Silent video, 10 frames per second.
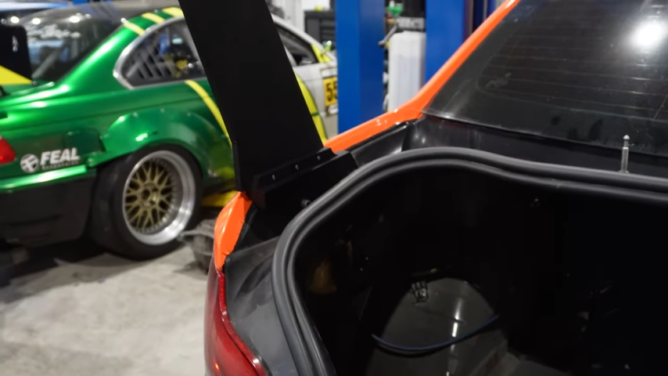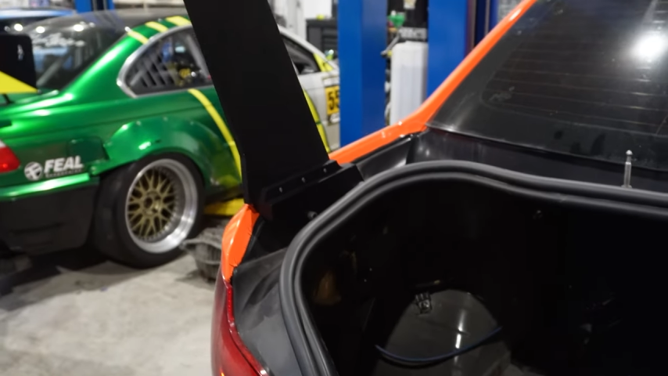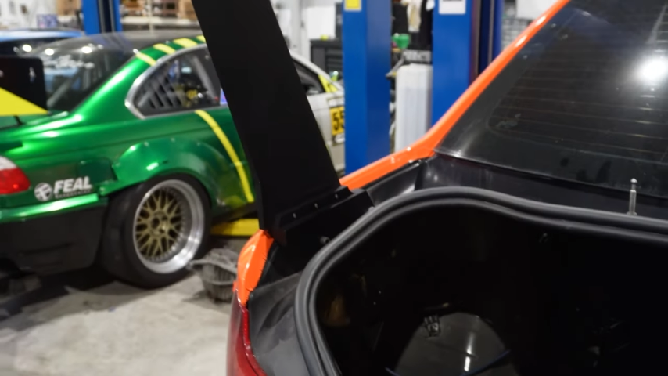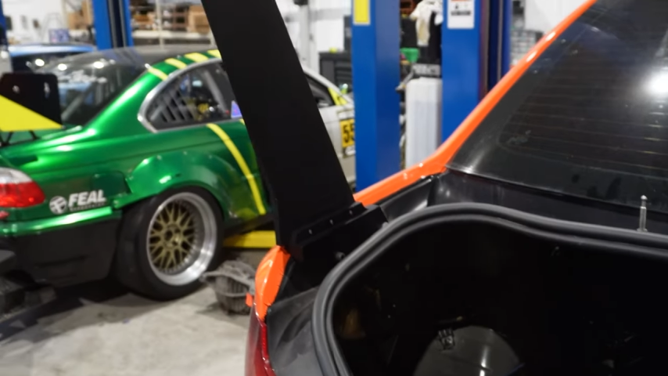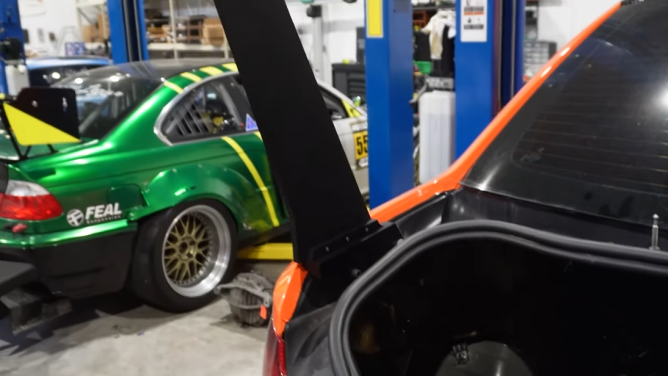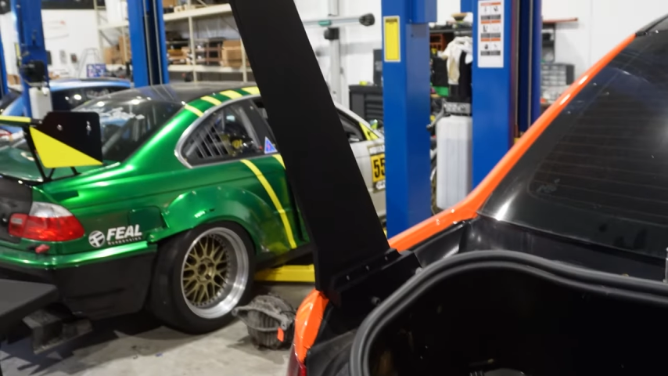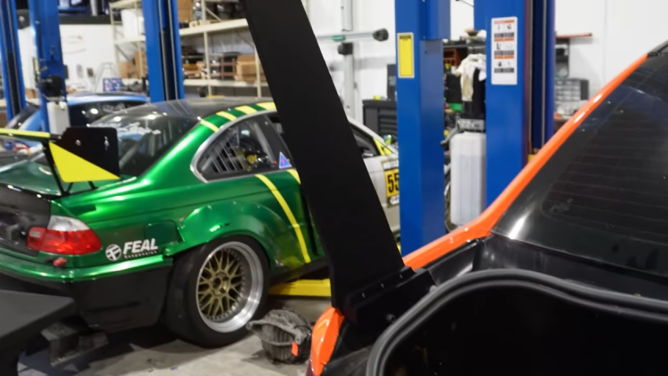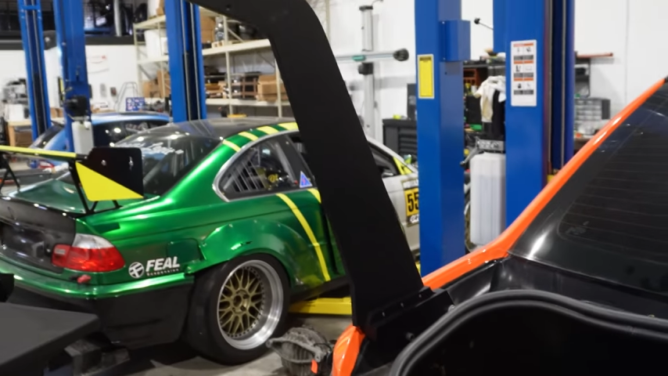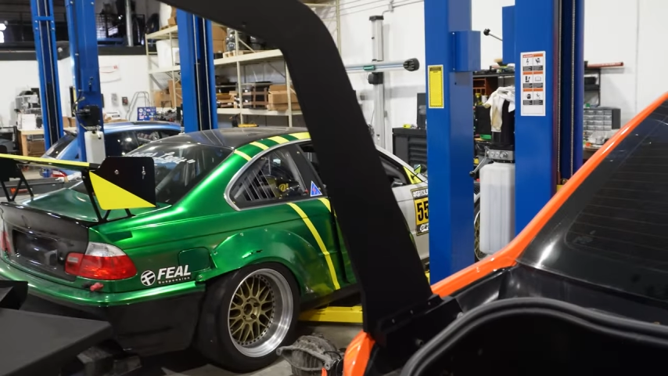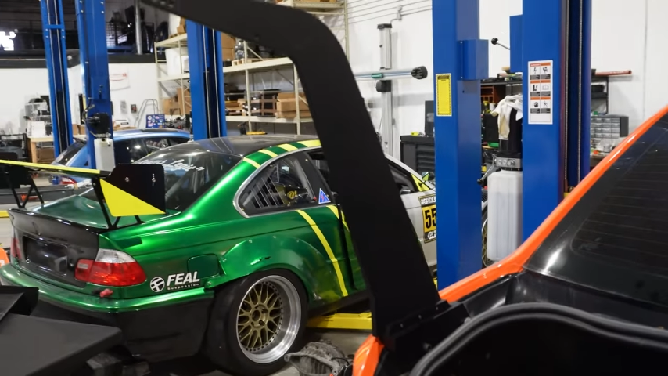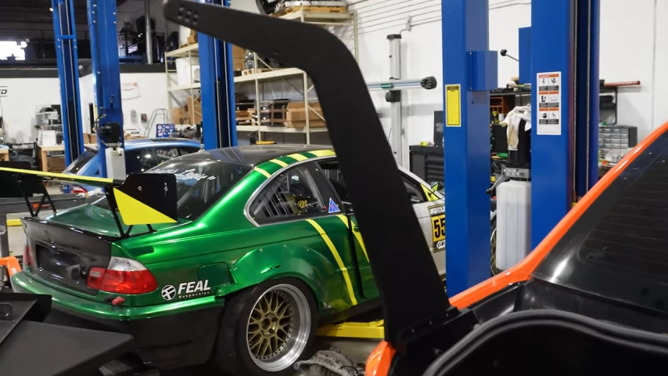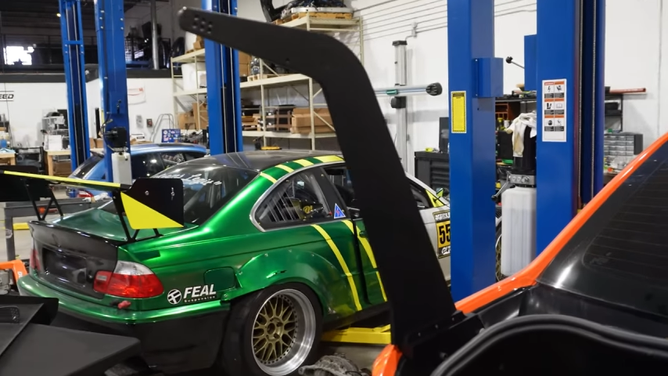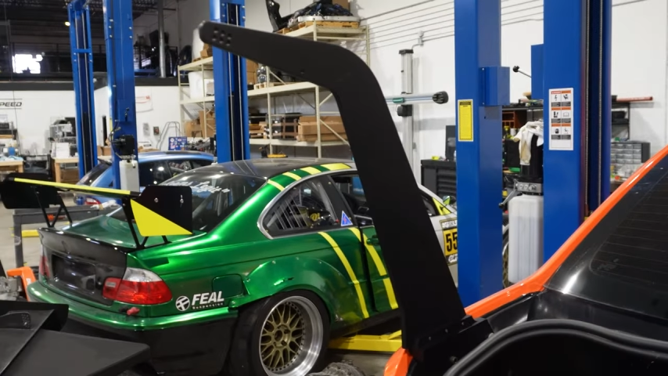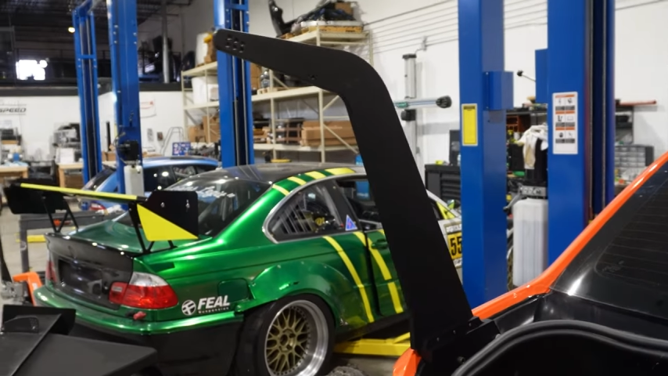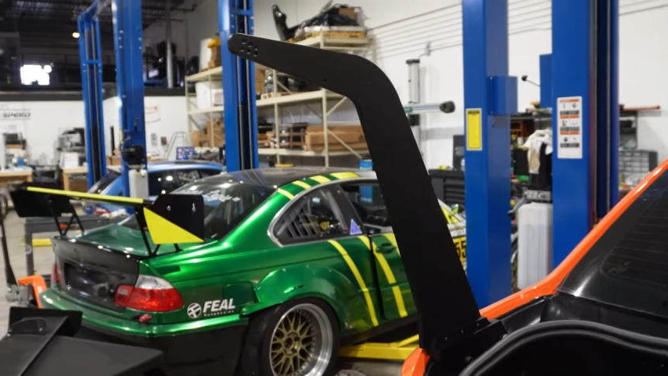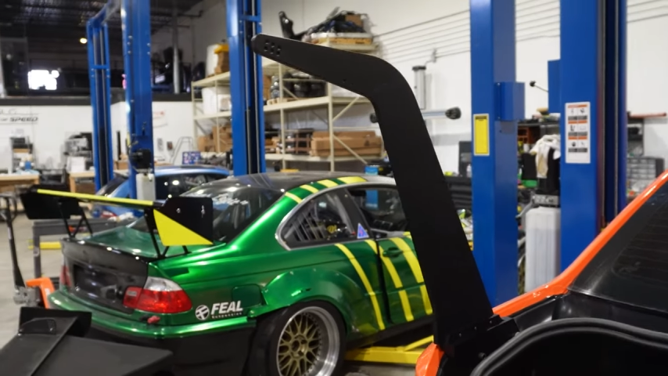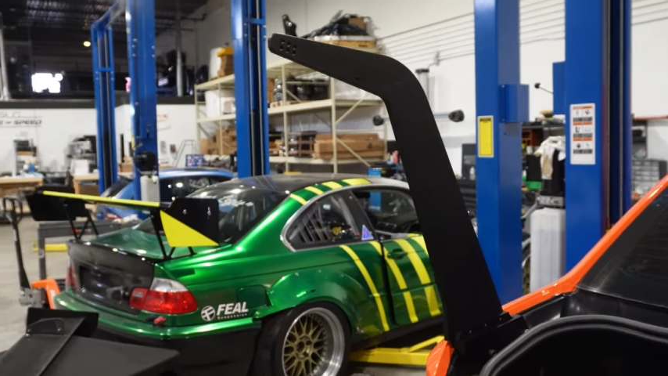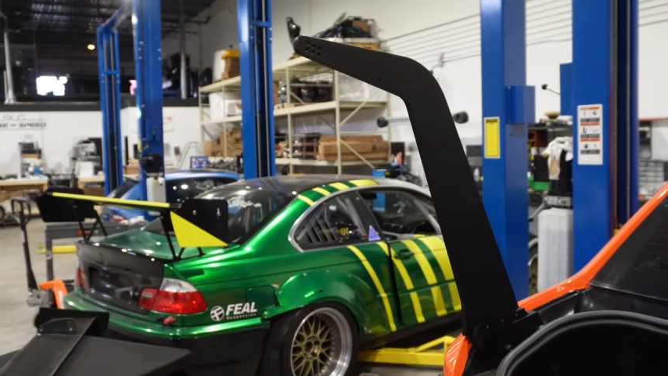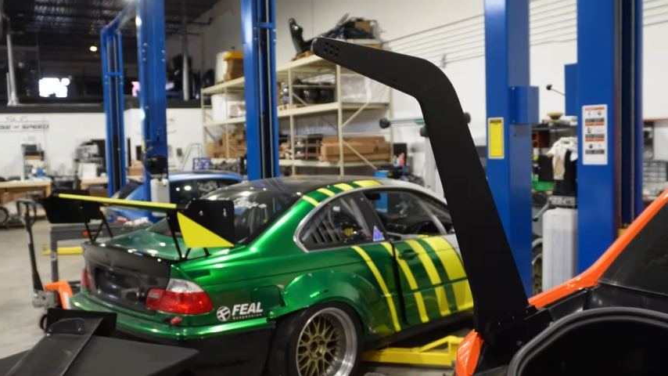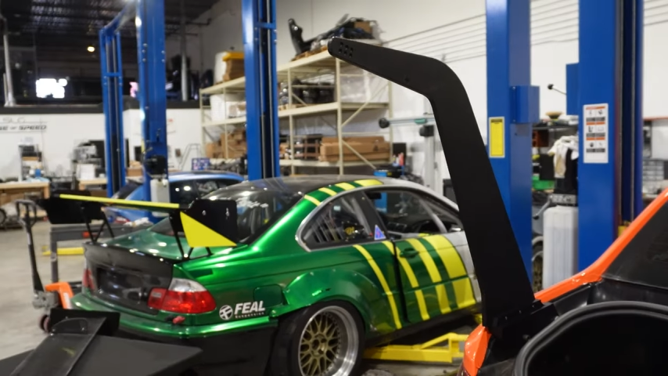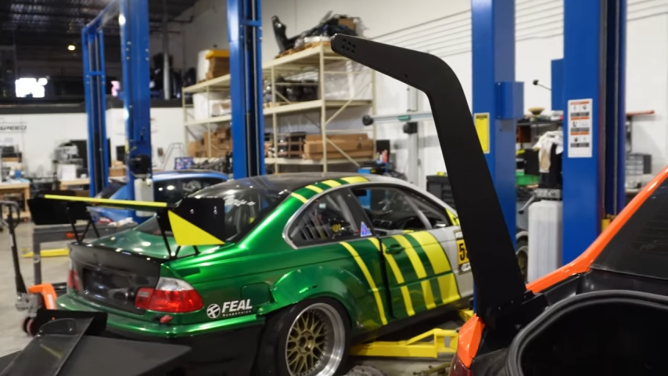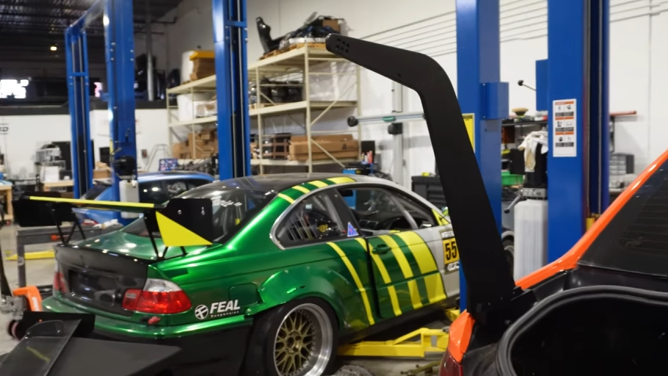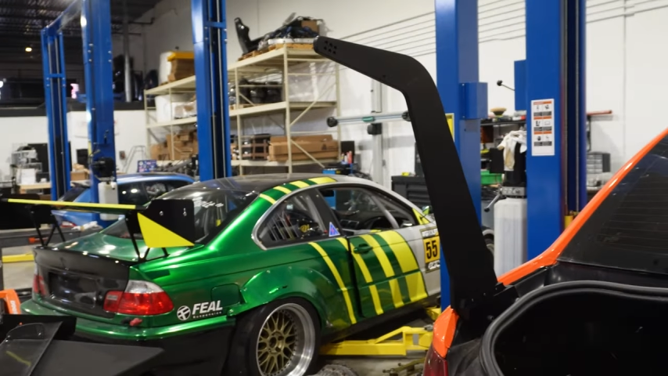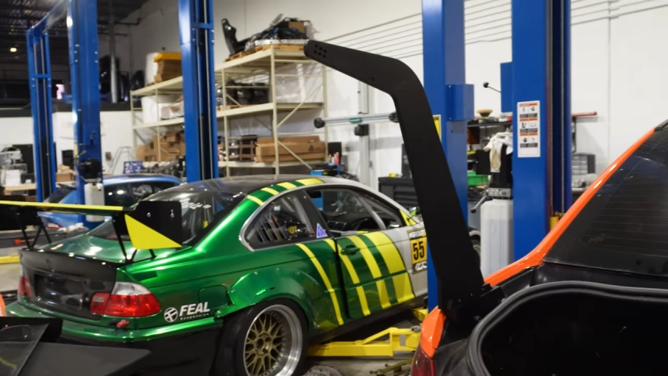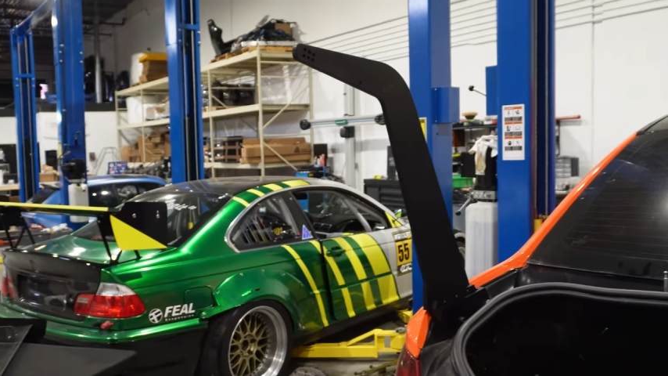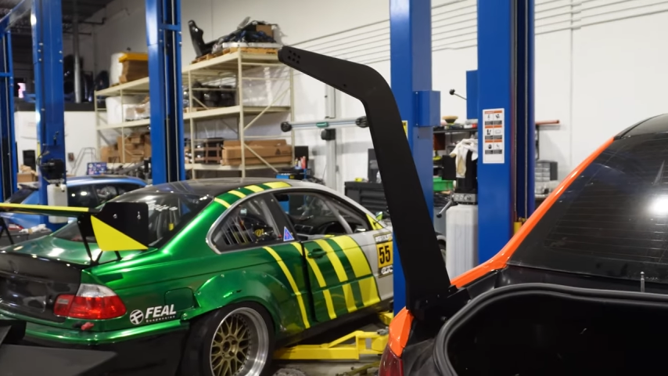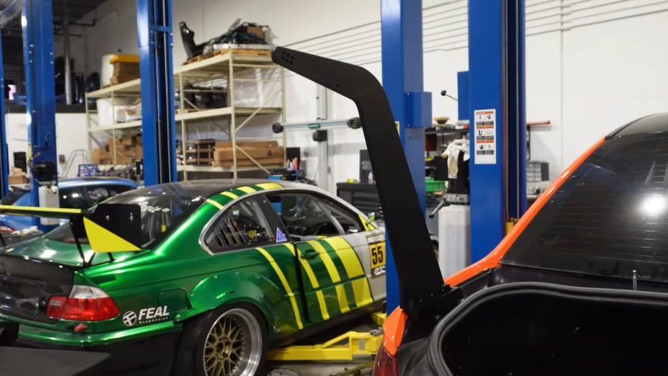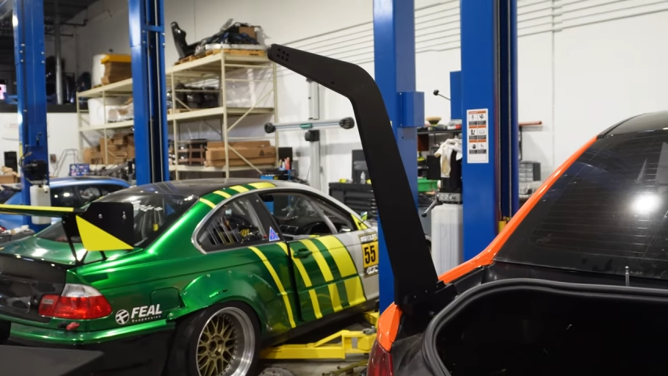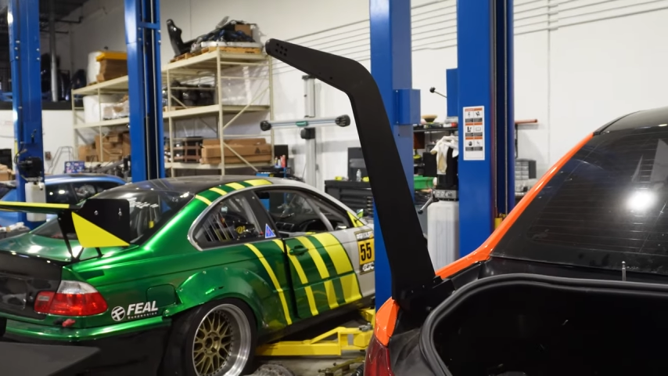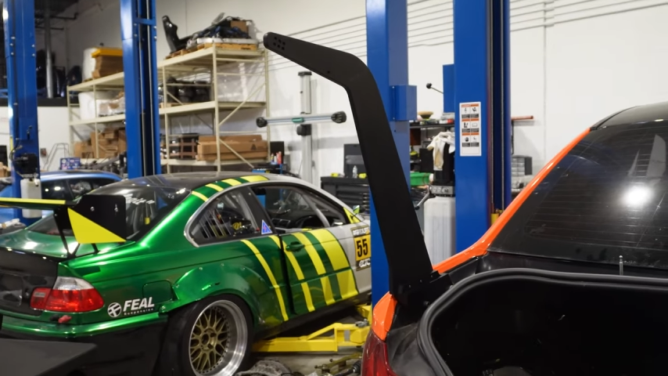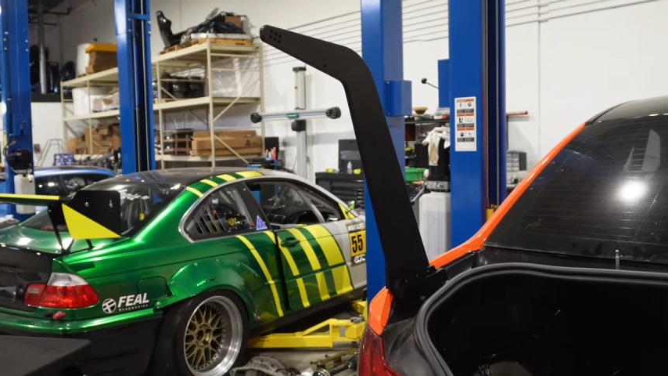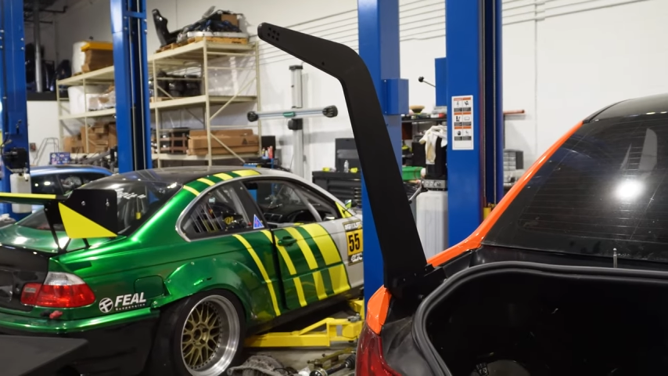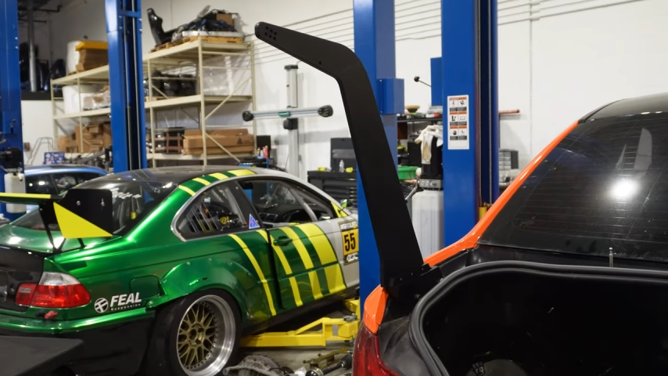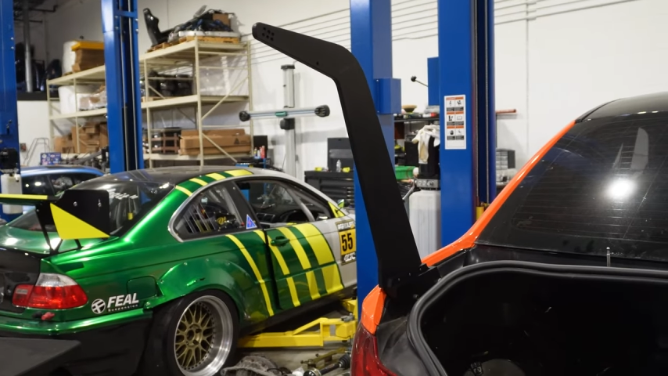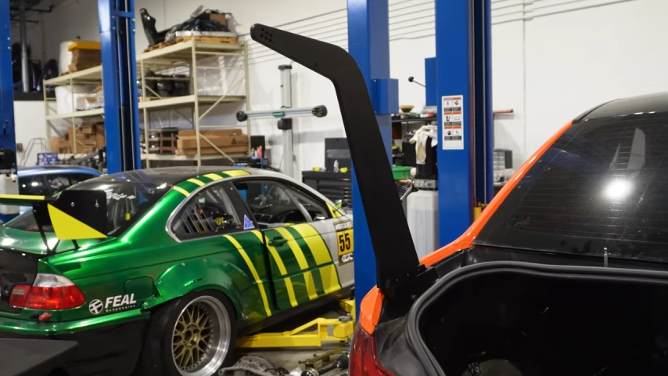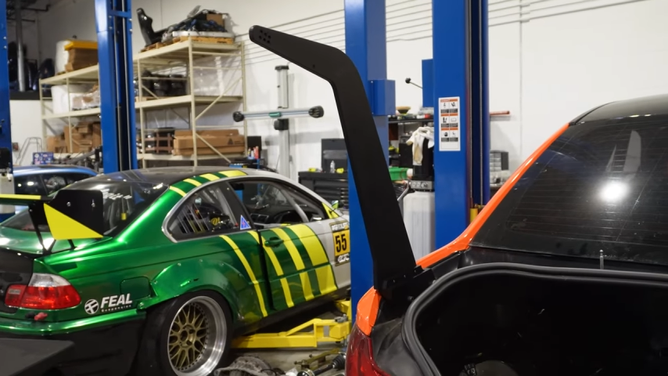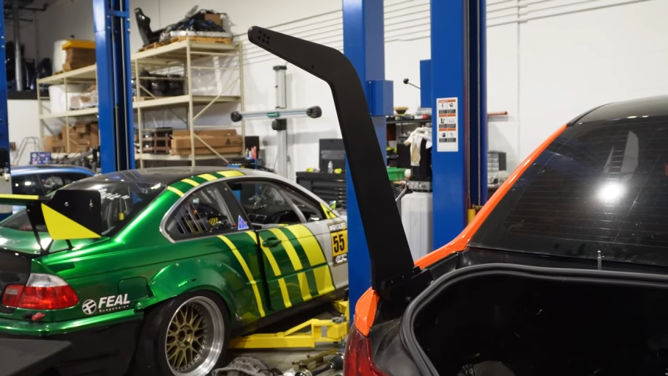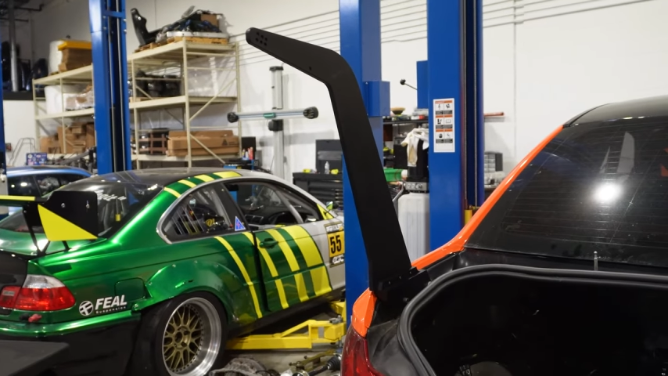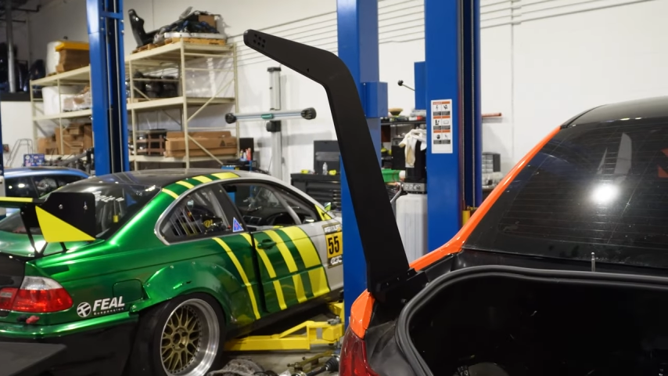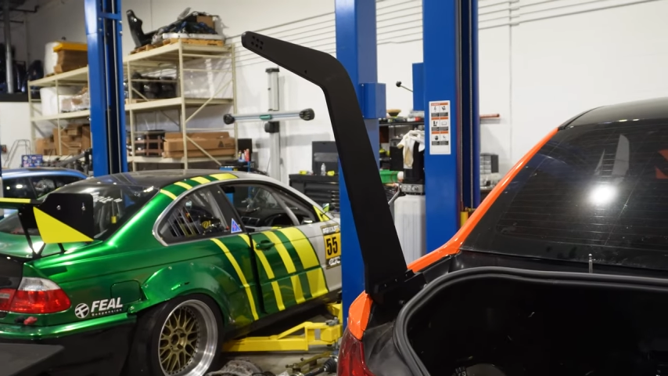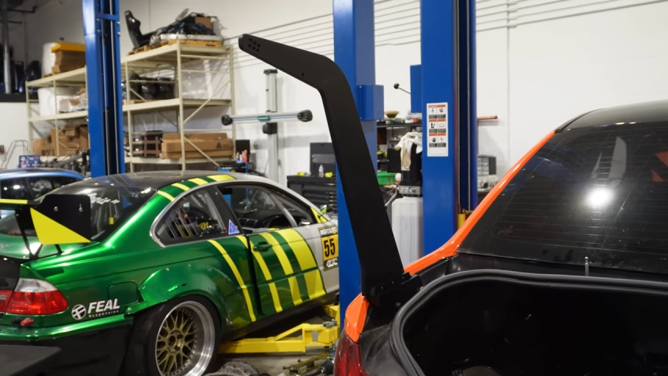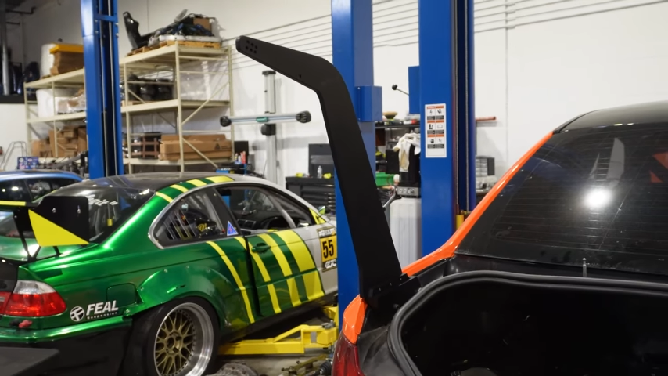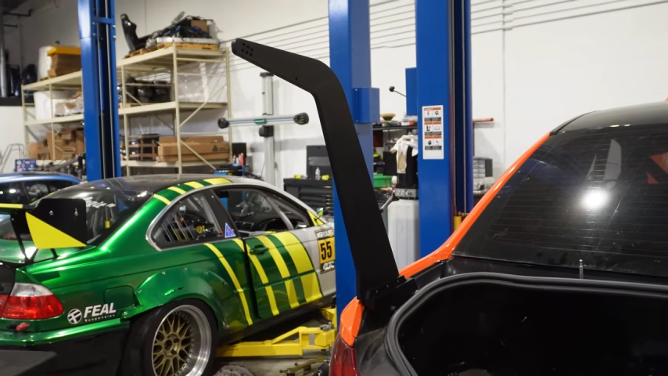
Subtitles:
Nobody's mouth can be seen.